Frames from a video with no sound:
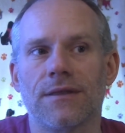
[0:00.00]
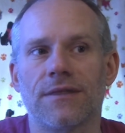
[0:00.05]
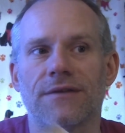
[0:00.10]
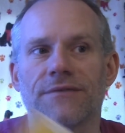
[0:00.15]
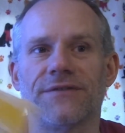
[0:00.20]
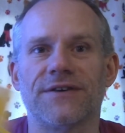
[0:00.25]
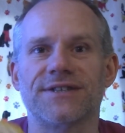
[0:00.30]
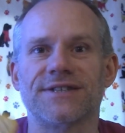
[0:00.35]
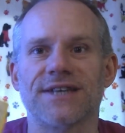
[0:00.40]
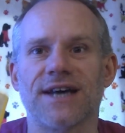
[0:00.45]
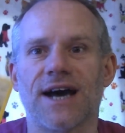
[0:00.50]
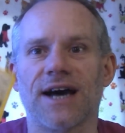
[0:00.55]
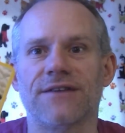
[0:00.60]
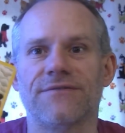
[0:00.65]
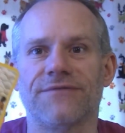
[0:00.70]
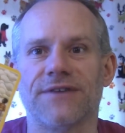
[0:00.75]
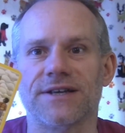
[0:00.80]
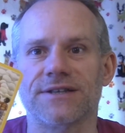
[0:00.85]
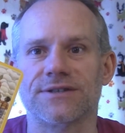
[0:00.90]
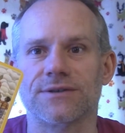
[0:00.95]
The
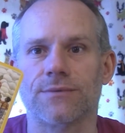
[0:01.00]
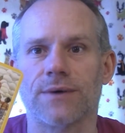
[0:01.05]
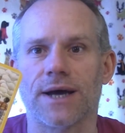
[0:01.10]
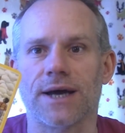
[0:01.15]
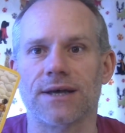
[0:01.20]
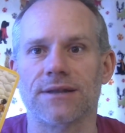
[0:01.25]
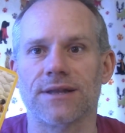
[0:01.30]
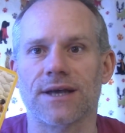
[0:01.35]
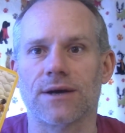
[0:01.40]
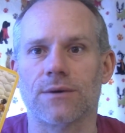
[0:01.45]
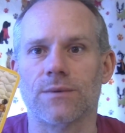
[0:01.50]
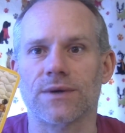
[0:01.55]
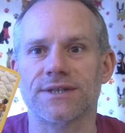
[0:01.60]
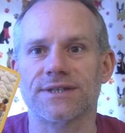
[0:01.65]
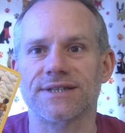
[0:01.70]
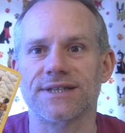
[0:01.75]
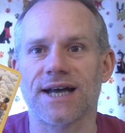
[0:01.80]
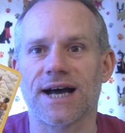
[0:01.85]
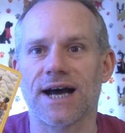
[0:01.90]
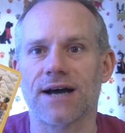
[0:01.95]
facade fades away. Like,
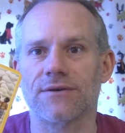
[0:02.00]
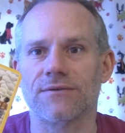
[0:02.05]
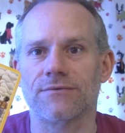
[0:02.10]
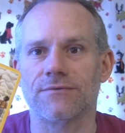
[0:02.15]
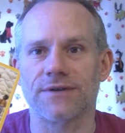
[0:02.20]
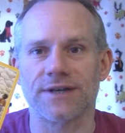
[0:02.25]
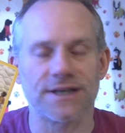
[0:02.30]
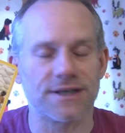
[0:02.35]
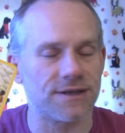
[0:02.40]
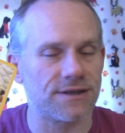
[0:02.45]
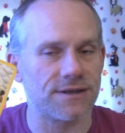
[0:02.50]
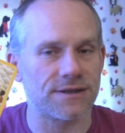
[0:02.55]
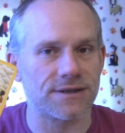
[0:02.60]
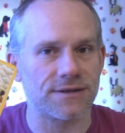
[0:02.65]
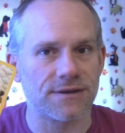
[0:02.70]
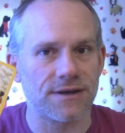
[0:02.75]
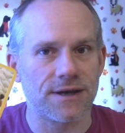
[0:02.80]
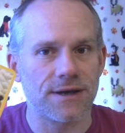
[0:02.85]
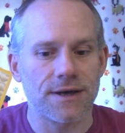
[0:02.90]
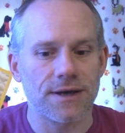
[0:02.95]
what's not
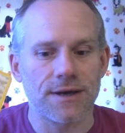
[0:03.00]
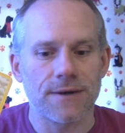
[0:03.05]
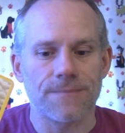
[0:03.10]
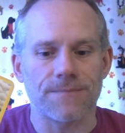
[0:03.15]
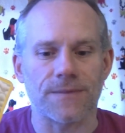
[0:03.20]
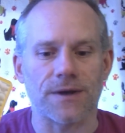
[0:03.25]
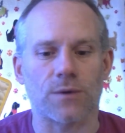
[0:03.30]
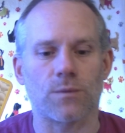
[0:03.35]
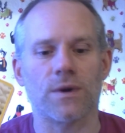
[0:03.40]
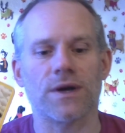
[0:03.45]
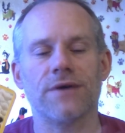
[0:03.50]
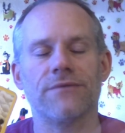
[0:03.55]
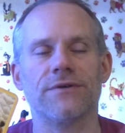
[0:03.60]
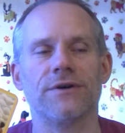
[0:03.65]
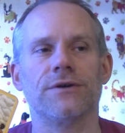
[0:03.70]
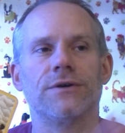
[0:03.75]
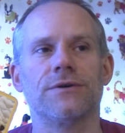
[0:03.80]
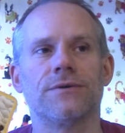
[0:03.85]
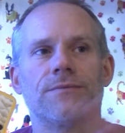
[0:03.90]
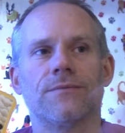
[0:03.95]
real, like
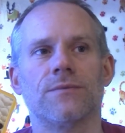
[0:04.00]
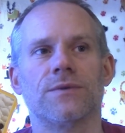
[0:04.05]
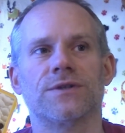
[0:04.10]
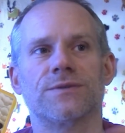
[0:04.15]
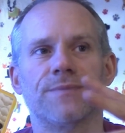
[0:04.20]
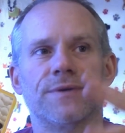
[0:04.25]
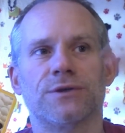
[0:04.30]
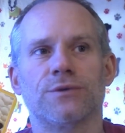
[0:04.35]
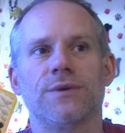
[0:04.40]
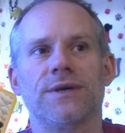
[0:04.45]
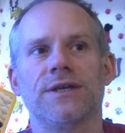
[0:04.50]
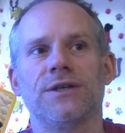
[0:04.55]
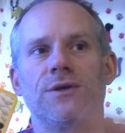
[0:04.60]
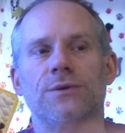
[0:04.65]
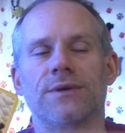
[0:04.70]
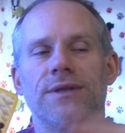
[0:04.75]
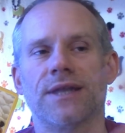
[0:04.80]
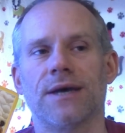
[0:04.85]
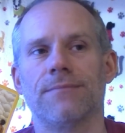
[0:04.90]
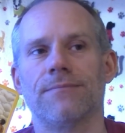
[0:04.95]
whatever was between
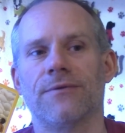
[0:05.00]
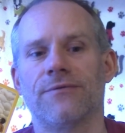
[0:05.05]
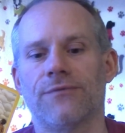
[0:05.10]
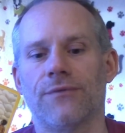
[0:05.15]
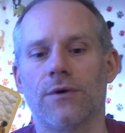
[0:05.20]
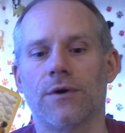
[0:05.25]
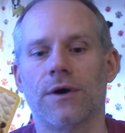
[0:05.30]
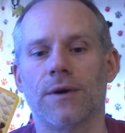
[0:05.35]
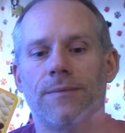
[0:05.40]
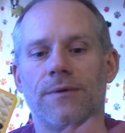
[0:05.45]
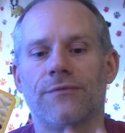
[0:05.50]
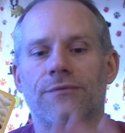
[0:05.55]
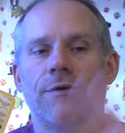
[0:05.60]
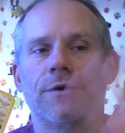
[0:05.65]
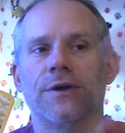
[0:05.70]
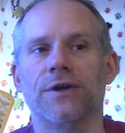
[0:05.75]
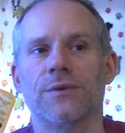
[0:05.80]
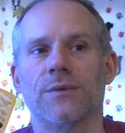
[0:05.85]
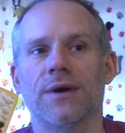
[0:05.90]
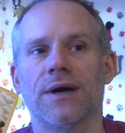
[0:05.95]
you and them
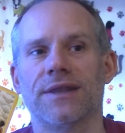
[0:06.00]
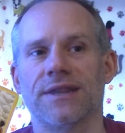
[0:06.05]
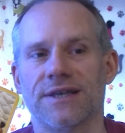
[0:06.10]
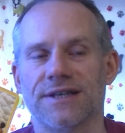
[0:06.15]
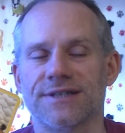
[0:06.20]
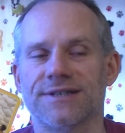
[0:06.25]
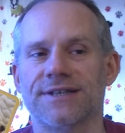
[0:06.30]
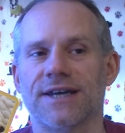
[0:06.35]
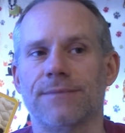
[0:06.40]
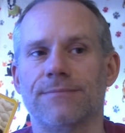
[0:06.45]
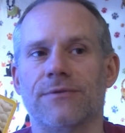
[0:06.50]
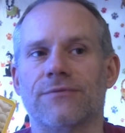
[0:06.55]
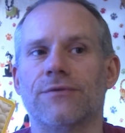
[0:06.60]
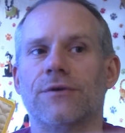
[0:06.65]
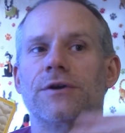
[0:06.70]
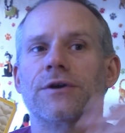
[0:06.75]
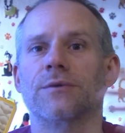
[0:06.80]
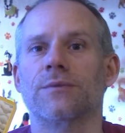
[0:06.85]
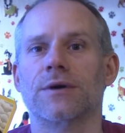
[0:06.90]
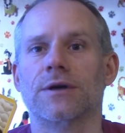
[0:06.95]
before you were on the inside,
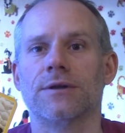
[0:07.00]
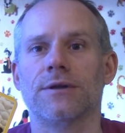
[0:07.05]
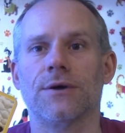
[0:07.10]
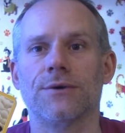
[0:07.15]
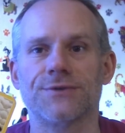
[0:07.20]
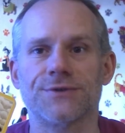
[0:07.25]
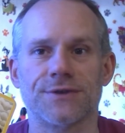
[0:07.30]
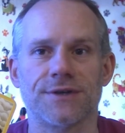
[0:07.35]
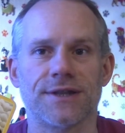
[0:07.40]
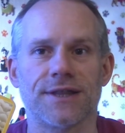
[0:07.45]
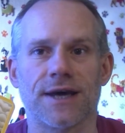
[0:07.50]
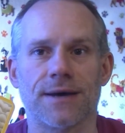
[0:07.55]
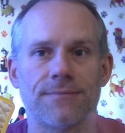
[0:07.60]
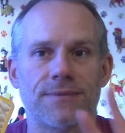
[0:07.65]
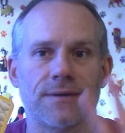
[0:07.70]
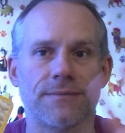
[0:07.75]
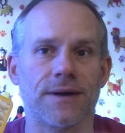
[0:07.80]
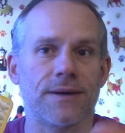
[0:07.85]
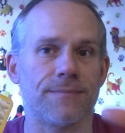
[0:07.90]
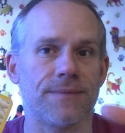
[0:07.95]
before you were closer to
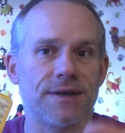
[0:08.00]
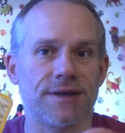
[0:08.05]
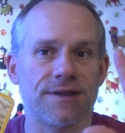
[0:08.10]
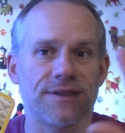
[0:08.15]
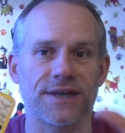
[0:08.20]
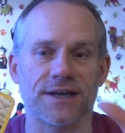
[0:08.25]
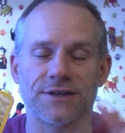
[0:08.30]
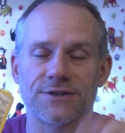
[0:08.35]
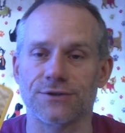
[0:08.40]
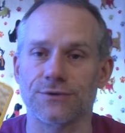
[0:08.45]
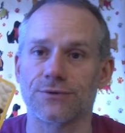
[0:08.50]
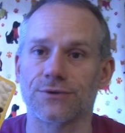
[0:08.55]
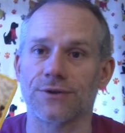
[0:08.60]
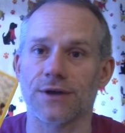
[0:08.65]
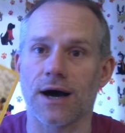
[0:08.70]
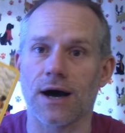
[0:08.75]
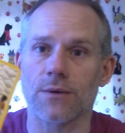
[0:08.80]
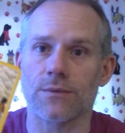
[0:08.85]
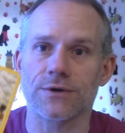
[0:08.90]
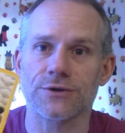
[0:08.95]
them, there might be things you
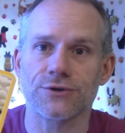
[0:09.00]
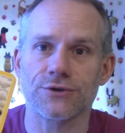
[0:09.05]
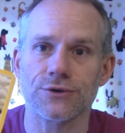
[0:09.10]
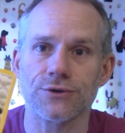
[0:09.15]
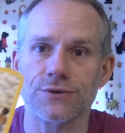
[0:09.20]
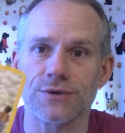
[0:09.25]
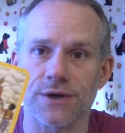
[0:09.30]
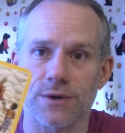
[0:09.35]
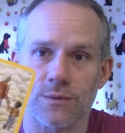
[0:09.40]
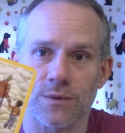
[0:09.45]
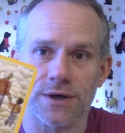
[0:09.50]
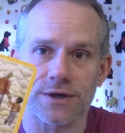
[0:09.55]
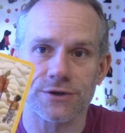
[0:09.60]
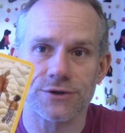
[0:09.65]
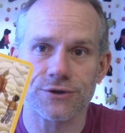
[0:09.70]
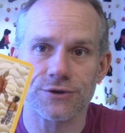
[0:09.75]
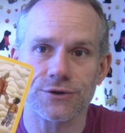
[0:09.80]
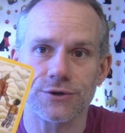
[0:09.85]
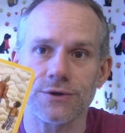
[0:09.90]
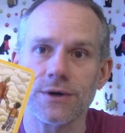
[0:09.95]
thought were true that
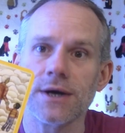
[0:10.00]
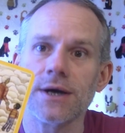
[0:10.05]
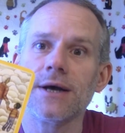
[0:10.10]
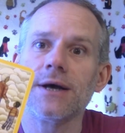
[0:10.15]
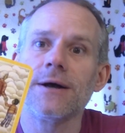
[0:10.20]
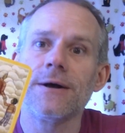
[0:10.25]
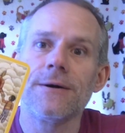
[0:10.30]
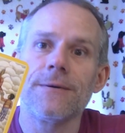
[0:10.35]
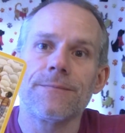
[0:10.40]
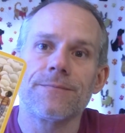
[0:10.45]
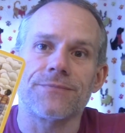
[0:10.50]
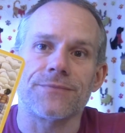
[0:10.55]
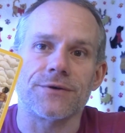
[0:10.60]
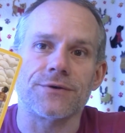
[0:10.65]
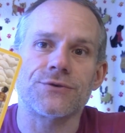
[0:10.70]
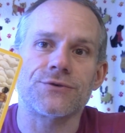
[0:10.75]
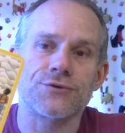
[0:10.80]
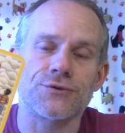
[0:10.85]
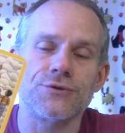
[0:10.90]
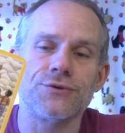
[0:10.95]
weren't true.
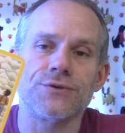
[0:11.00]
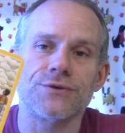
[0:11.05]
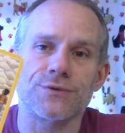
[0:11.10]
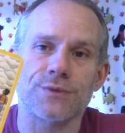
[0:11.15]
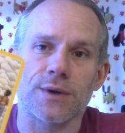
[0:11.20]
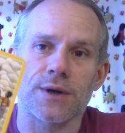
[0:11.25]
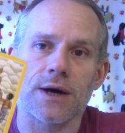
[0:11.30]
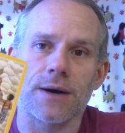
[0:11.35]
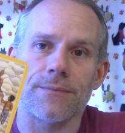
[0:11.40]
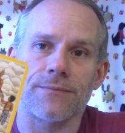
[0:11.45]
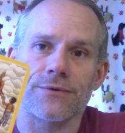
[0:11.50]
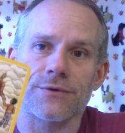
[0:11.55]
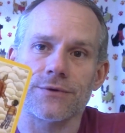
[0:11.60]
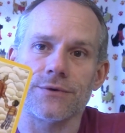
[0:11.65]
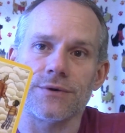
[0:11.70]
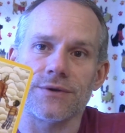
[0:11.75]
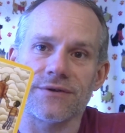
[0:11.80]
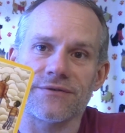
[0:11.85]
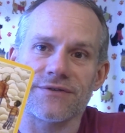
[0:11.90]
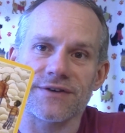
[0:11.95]
Those truths will come
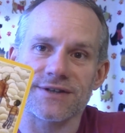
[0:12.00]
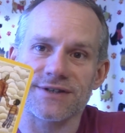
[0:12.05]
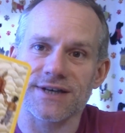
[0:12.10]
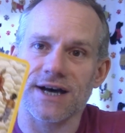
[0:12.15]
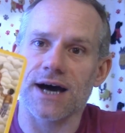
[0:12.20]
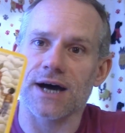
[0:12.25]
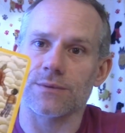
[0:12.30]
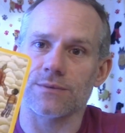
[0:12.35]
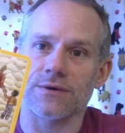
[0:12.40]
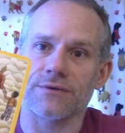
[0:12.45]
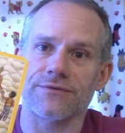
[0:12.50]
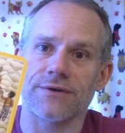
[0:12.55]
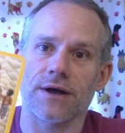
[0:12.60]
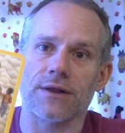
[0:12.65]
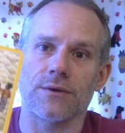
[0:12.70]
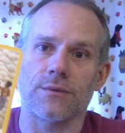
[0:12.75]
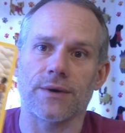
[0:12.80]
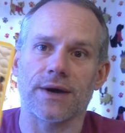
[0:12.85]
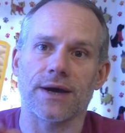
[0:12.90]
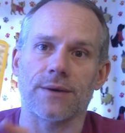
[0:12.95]
through. The facade will
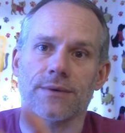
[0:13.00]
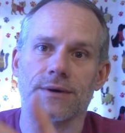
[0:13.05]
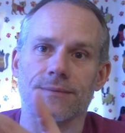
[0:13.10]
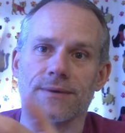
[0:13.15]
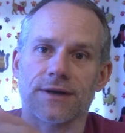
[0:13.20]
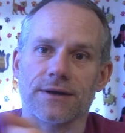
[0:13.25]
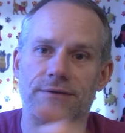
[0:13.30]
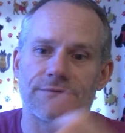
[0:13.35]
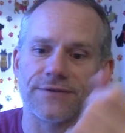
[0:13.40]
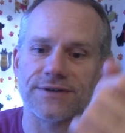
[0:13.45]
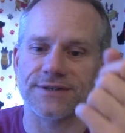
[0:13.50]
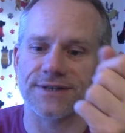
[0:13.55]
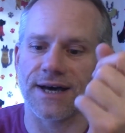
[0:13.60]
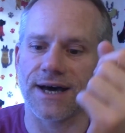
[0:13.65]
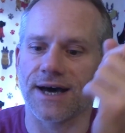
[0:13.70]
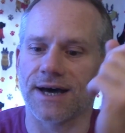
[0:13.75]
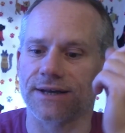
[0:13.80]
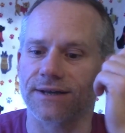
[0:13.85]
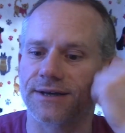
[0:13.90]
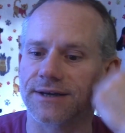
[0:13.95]
fall away. When I'm getting
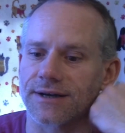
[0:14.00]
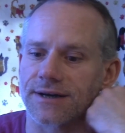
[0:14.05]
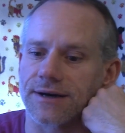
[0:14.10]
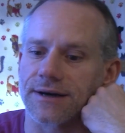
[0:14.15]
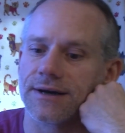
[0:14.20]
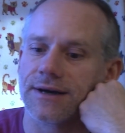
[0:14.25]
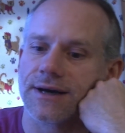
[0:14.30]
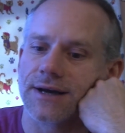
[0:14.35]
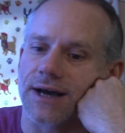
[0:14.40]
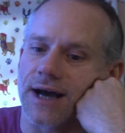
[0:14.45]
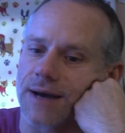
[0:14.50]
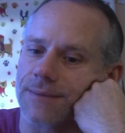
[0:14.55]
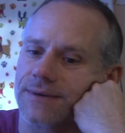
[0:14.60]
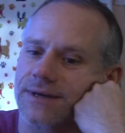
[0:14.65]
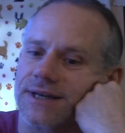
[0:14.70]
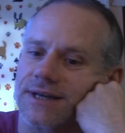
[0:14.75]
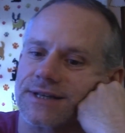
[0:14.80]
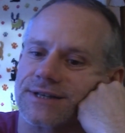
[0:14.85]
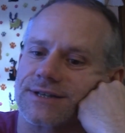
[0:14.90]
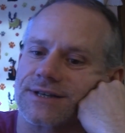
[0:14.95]
facade here, I'm
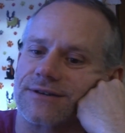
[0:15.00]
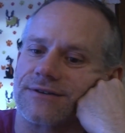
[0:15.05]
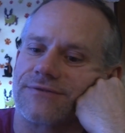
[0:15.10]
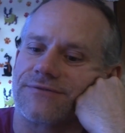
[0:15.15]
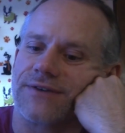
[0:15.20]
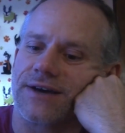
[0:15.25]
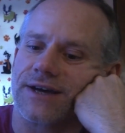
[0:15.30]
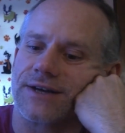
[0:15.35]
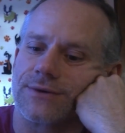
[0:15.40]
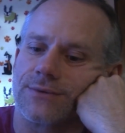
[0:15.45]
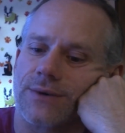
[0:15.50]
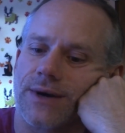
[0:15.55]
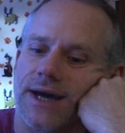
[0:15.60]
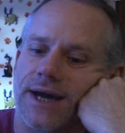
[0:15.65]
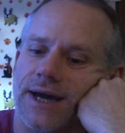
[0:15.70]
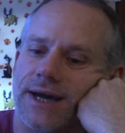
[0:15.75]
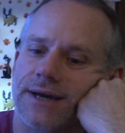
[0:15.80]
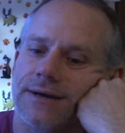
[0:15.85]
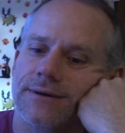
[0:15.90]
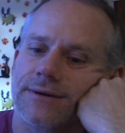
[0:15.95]
getting it's going to fade
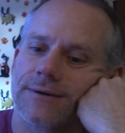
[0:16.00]
away.